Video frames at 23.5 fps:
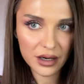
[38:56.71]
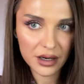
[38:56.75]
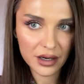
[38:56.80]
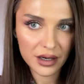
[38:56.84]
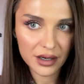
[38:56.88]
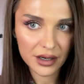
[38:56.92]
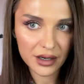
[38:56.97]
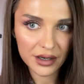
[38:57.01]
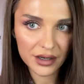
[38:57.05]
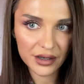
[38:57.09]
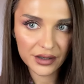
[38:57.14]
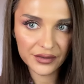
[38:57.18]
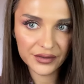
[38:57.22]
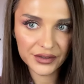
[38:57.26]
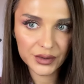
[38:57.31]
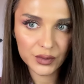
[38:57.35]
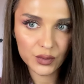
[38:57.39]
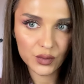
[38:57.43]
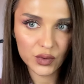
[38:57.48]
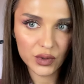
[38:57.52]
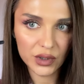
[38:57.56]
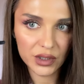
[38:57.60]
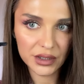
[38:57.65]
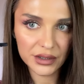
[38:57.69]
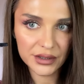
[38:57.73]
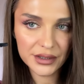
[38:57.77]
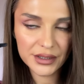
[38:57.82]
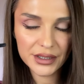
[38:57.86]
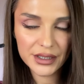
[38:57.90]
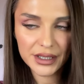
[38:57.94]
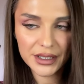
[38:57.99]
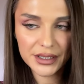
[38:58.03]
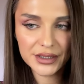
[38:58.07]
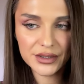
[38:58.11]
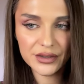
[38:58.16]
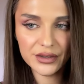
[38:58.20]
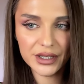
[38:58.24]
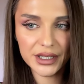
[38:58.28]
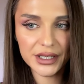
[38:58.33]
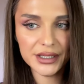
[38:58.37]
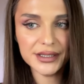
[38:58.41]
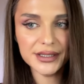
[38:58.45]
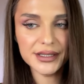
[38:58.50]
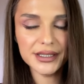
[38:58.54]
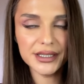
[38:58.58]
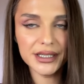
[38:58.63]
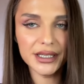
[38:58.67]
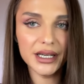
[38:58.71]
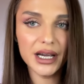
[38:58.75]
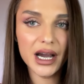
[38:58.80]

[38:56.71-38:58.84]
curved wand, as you can see.